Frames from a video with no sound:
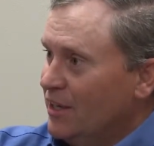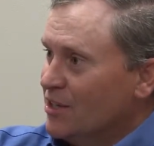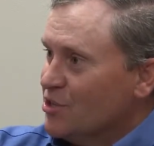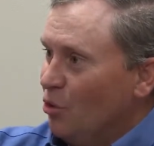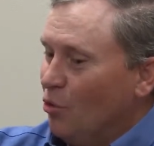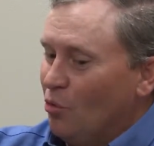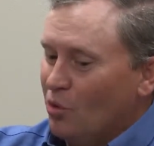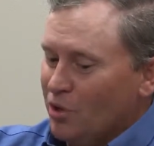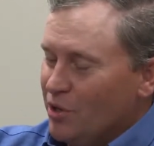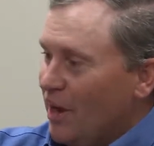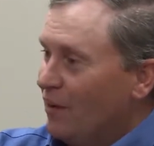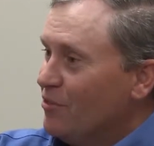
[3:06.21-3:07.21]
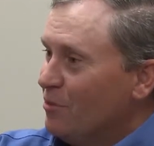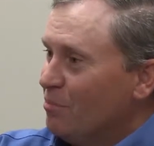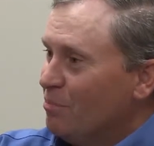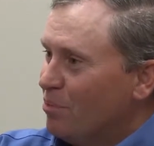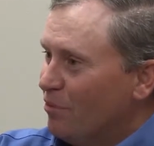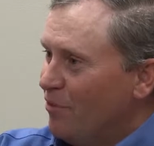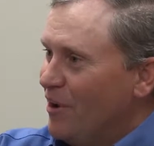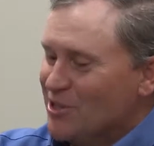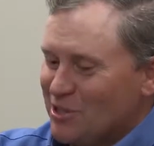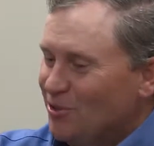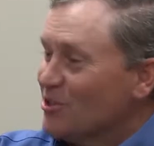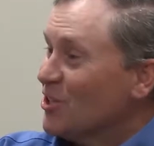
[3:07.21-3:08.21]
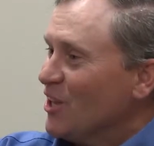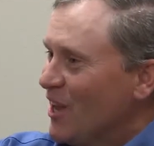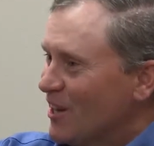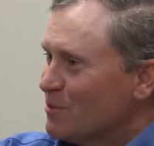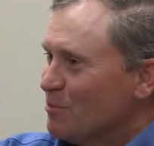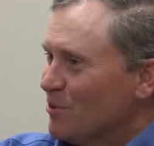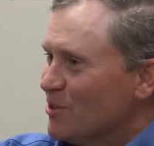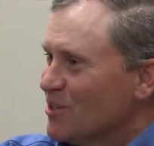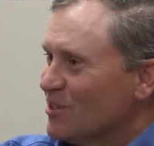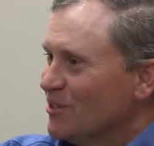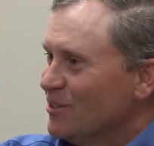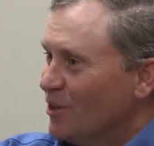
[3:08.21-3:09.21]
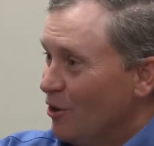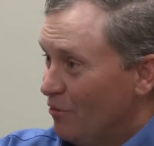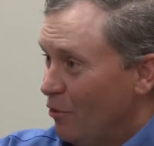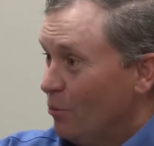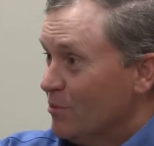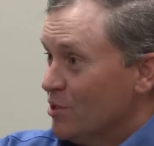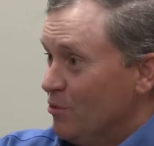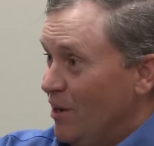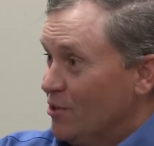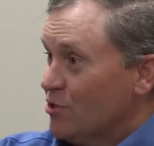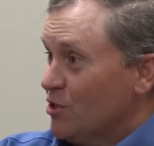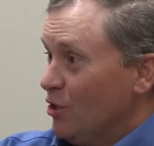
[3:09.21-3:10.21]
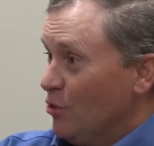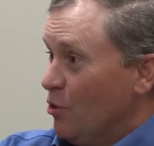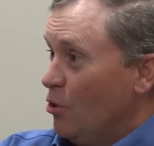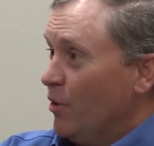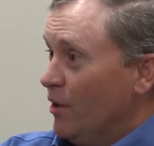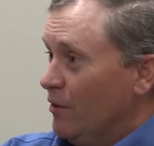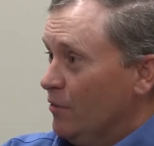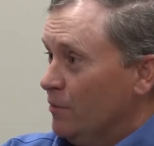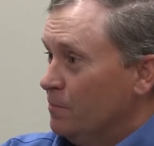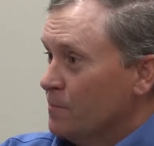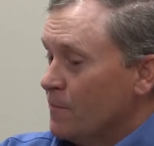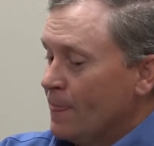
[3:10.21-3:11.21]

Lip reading: So you have the professionals and the experts that are farmers and ranchers in the growing of it.